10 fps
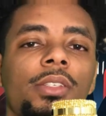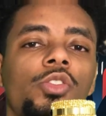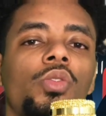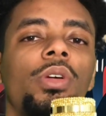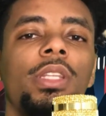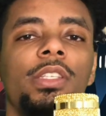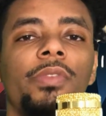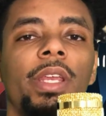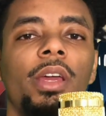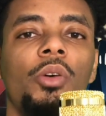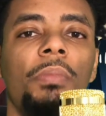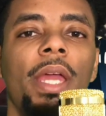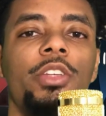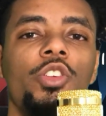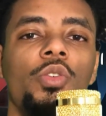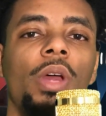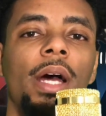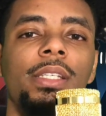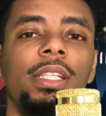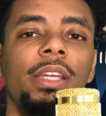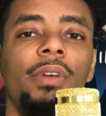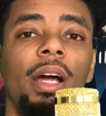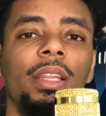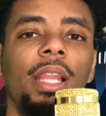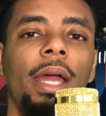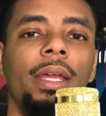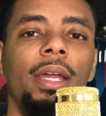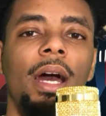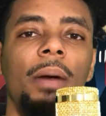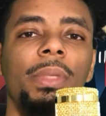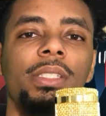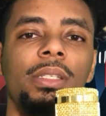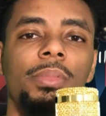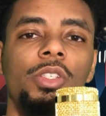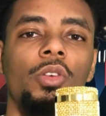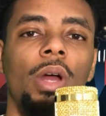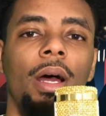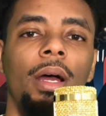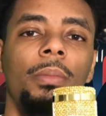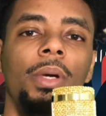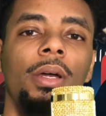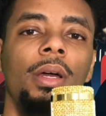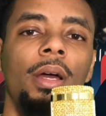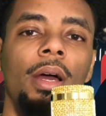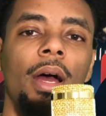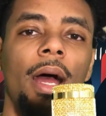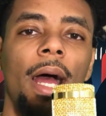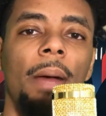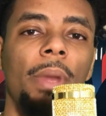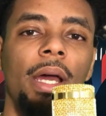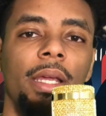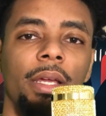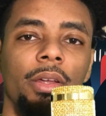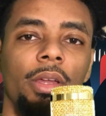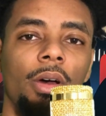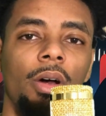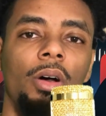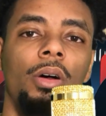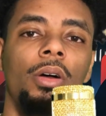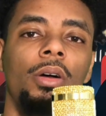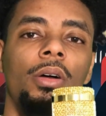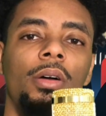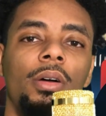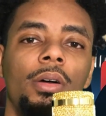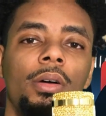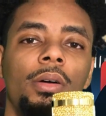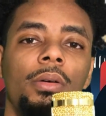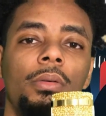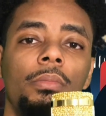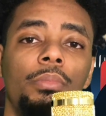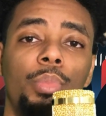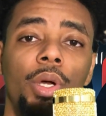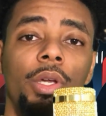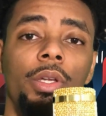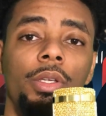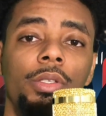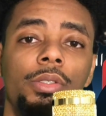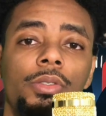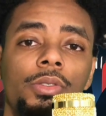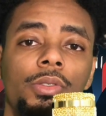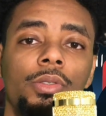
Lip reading: enjoyed this video, make sure you guys leave a like, comment, subscribe. I'm out of here, y'all. Peace.